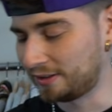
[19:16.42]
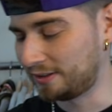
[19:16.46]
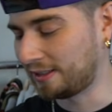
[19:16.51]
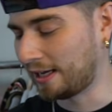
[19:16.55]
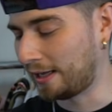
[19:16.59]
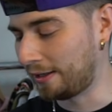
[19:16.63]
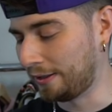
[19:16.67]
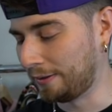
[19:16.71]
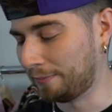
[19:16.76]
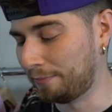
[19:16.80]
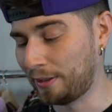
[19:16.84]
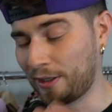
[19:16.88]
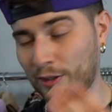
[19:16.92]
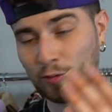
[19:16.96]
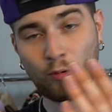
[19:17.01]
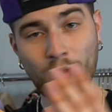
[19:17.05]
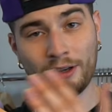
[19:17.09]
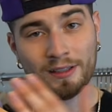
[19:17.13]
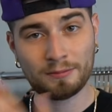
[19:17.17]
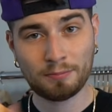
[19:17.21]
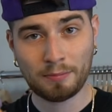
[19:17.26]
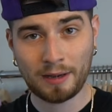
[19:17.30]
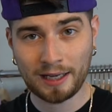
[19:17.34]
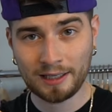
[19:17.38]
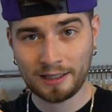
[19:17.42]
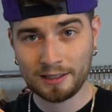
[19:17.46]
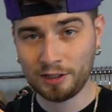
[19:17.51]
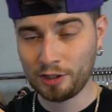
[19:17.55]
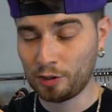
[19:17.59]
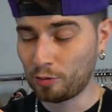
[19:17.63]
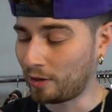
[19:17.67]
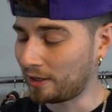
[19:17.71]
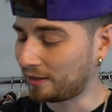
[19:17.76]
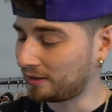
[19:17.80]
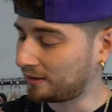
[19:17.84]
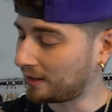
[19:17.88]
to sell it. But it was made in
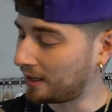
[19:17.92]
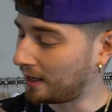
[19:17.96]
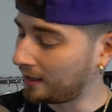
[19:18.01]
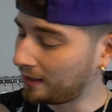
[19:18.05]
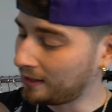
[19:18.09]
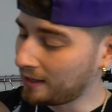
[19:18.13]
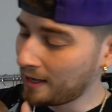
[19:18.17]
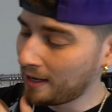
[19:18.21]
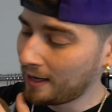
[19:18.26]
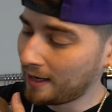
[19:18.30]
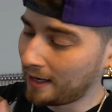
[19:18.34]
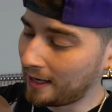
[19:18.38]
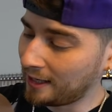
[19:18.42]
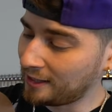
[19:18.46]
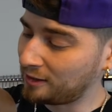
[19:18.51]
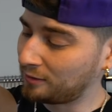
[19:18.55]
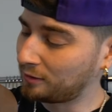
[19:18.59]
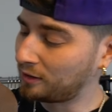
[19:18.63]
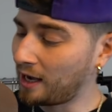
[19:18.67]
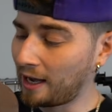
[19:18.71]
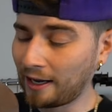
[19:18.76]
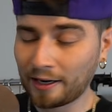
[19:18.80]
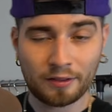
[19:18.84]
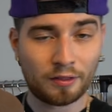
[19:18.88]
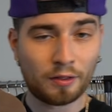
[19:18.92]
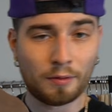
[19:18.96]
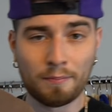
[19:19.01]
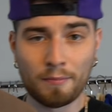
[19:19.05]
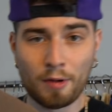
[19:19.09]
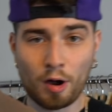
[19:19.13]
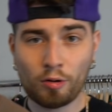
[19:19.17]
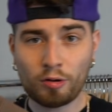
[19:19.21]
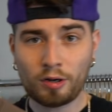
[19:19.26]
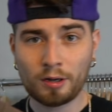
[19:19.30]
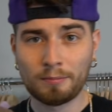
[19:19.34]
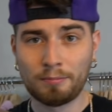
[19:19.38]
U S A. It's kind of the
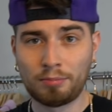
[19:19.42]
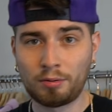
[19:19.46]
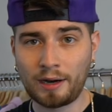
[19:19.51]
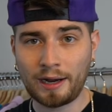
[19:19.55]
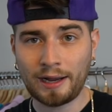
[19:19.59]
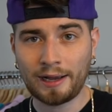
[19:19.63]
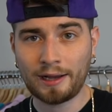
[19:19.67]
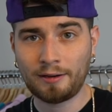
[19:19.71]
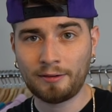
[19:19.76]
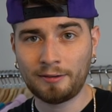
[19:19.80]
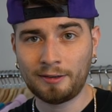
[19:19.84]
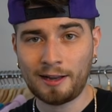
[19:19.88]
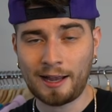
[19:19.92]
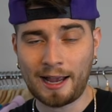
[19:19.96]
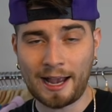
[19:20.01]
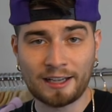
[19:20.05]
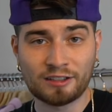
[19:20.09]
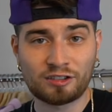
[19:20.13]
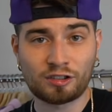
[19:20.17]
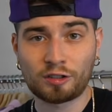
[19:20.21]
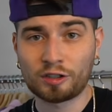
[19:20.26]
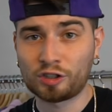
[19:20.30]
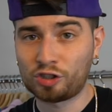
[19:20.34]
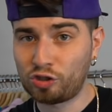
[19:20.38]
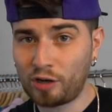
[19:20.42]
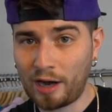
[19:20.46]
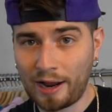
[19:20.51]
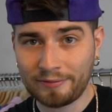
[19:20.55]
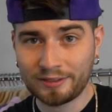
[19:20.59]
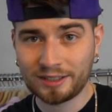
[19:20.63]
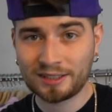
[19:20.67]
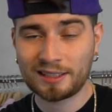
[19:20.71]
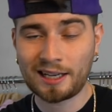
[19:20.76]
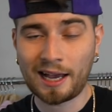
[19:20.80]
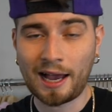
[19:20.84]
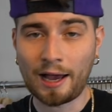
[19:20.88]
mocha brown, as are the
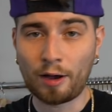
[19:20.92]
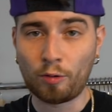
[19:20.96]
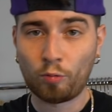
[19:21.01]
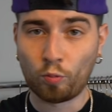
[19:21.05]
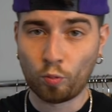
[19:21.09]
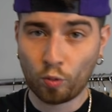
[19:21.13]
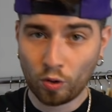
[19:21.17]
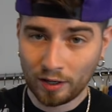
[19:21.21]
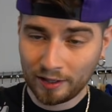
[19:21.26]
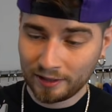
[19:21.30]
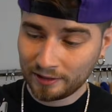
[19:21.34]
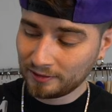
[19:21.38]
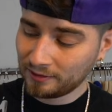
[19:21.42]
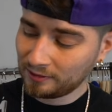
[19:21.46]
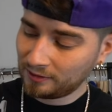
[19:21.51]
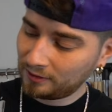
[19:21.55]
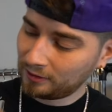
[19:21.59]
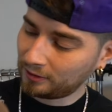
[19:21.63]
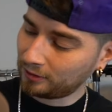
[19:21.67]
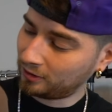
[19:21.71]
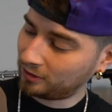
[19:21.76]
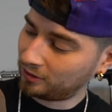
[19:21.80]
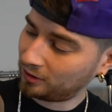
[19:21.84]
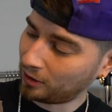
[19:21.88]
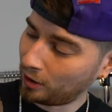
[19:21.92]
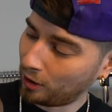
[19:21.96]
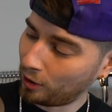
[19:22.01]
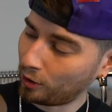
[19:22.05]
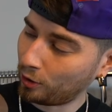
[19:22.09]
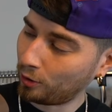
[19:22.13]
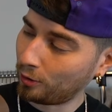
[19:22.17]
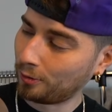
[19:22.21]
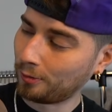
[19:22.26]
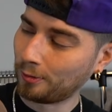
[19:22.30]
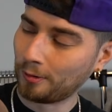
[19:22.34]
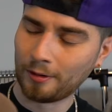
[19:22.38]
Travis Scott ones,
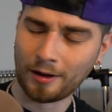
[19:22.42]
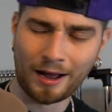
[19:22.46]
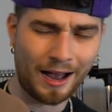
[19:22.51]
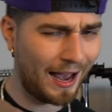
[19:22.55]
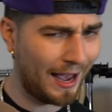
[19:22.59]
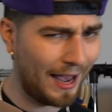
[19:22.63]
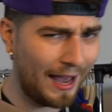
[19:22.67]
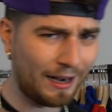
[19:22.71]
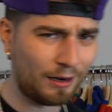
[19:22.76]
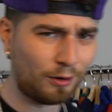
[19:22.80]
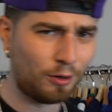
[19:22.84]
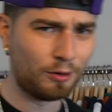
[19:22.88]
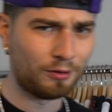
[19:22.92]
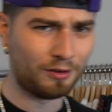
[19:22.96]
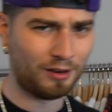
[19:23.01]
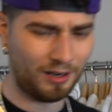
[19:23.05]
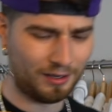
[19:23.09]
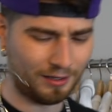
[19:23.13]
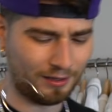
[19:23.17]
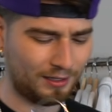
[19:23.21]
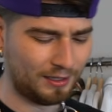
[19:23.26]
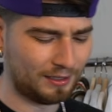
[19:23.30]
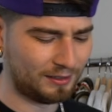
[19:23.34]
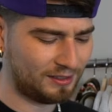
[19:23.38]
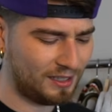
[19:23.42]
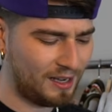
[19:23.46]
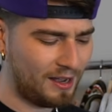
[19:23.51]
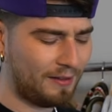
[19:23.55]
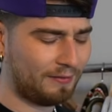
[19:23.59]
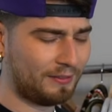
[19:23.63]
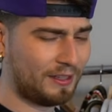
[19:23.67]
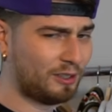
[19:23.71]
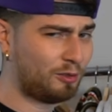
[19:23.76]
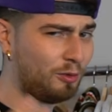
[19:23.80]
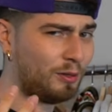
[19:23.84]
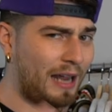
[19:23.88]
so I had to hold on to this.
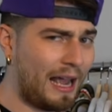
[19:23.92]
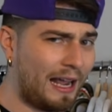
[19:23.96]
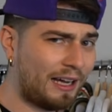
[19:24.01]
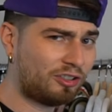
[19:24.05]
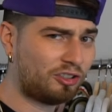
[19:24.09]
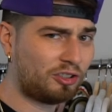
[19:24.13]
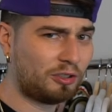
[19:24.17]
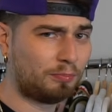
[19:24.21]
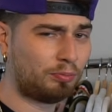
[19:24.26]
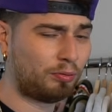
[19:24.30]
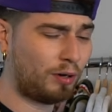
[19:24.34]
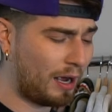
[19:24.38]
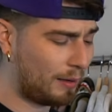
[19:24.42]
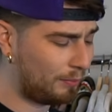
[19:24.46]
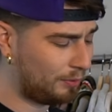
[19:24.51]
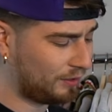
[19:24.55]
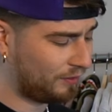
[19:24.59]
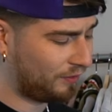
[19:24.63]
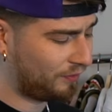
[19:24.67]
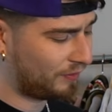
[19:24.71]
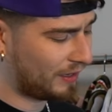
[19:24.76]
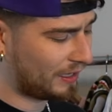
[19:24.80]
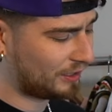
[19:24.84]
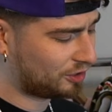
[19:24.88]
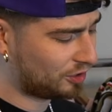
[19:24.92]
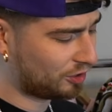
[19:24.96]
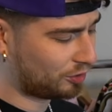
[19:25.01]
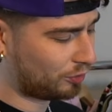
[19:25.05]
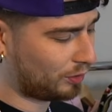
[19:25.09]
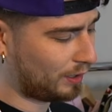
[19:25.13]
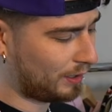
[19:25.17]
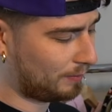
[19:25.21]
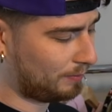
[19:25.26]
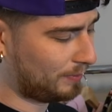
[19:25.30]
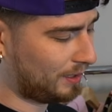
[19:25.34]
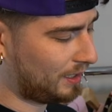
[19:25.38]
This would actually probably fetch a
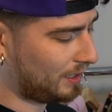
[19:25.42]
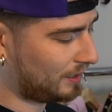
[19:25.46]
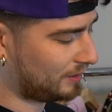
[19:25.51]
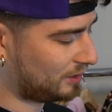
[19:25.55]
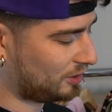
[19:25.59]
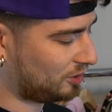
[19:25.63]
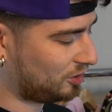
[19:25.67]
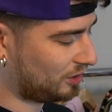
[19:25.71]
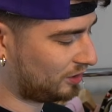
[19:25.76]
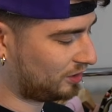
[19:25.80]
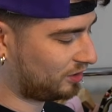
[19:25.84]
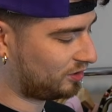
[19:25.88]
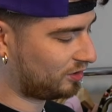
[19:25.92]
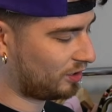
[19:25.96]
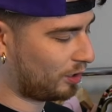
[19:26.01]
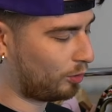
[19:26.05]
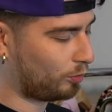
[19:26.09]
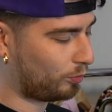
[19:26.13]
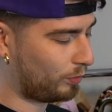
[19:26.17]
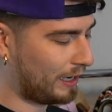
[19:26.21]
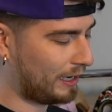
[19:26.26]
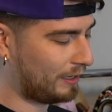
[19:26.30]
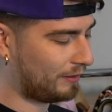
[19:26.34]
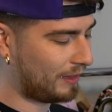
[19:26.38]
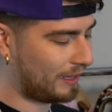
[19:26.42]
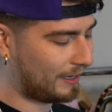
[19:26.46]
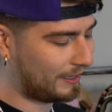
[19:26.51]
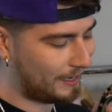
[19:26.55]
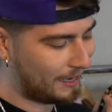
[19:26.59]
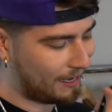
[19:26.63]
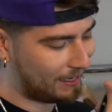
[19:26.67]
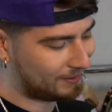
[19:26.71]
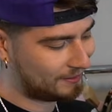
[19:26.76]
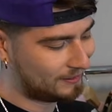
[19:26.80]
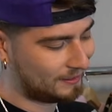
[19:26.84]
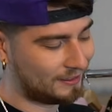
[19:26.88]
grip because it's just so rare that it
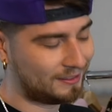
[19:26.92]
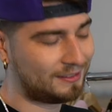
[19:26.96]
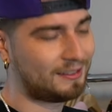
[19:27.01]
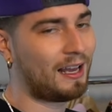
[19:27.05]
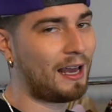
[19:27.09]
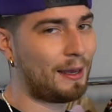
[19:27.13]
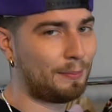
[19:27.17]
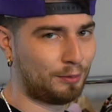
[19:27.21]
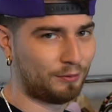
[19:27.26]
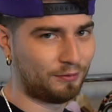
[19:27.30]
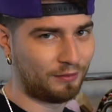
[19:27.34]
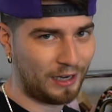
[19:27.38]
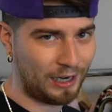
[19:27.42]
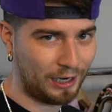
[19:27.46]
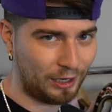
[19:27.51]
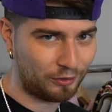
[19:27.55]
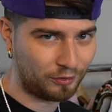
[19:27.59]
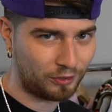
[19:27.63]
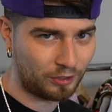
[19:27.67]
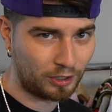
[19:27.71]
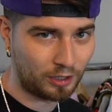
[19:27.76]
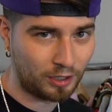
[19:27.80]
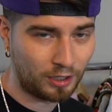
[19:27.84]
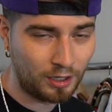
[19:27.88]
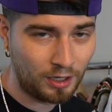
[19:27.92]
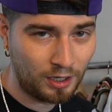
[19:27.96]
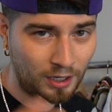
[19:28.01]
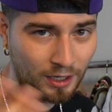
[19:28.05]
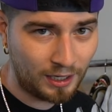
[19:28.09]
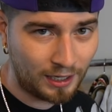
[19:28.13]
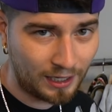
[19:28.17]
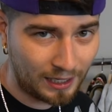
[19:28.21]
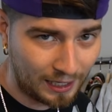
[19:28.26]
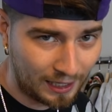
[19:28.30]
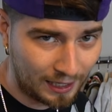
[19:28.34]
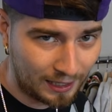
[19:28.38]
has this type of error
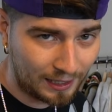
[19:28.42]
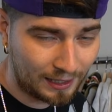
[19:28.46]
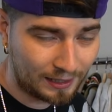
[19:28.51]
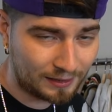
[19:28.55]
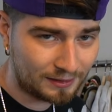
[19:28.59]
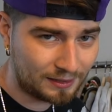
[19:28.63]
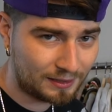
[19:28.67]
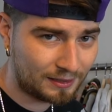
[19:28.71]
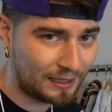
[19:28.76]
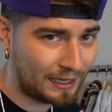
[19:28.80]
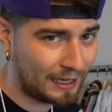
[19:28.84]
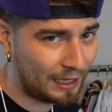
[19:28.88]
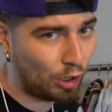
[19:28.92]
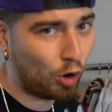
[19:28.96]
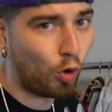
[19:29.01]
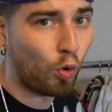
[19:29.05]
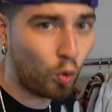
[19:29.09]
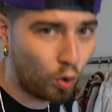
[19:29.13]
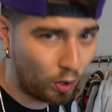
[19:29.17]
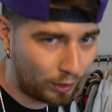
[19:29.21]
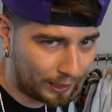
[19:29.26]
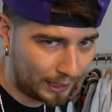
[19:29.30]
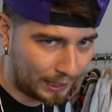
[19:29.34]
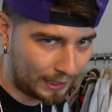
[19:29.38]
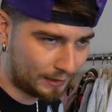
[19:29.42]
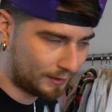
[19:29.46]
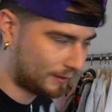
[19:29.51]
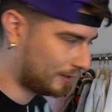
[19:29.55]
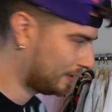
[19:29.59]
in it and on it.